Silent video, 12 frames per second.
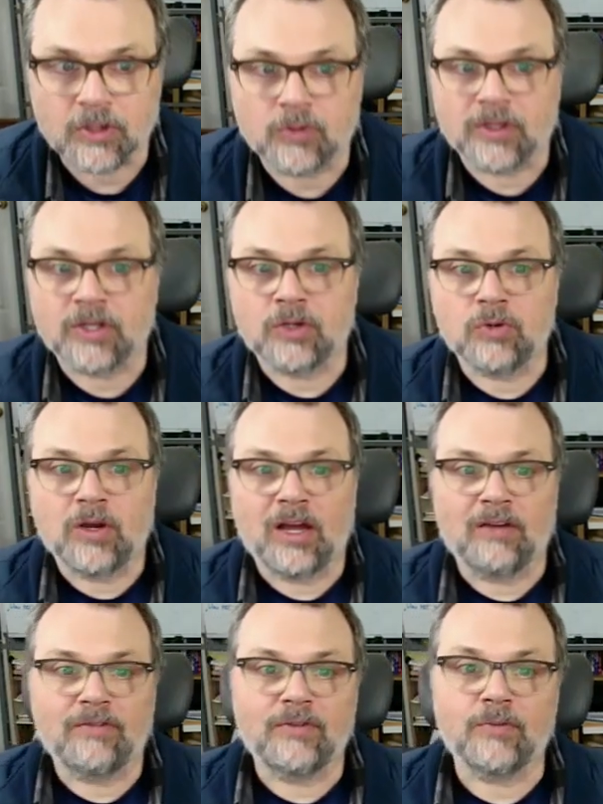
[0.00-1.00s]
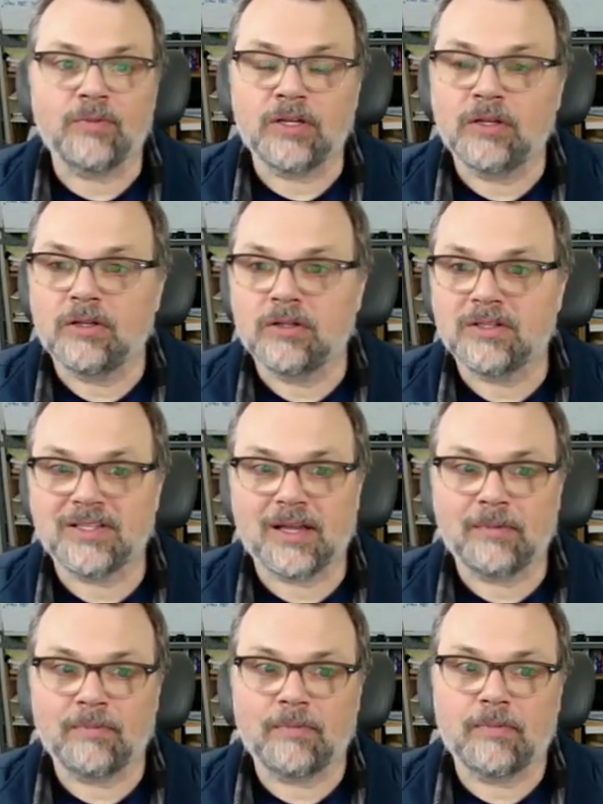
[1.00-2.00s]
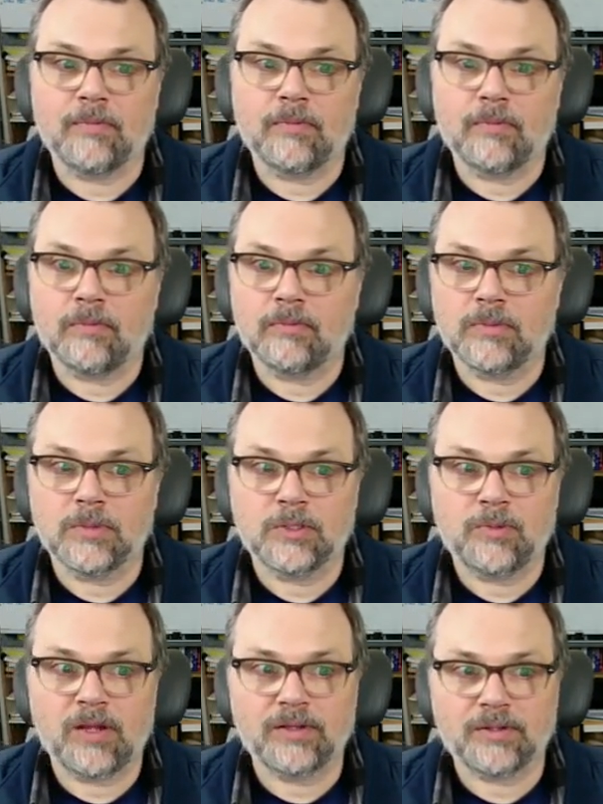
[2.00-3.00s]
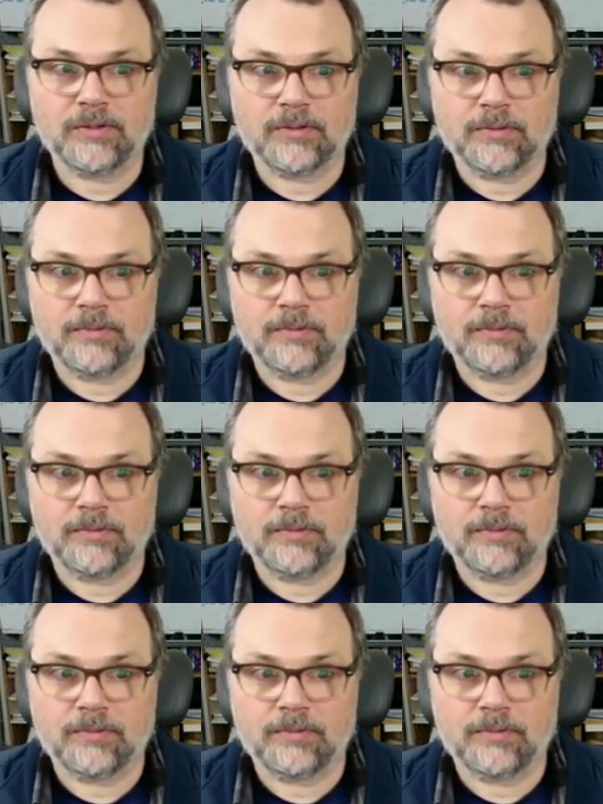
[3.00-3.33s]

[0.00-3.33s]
and U have to be the same spaces.